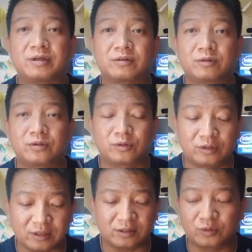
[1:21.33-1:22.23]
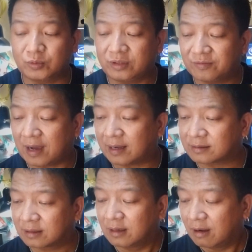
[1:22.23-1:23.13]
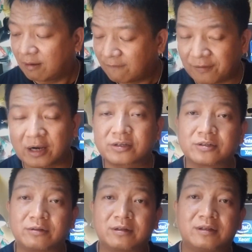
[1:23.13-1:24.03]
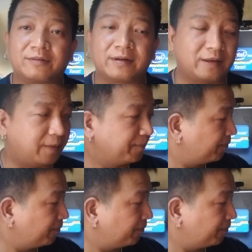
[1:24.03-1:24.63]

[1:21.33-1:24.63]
because these two devices functions differently.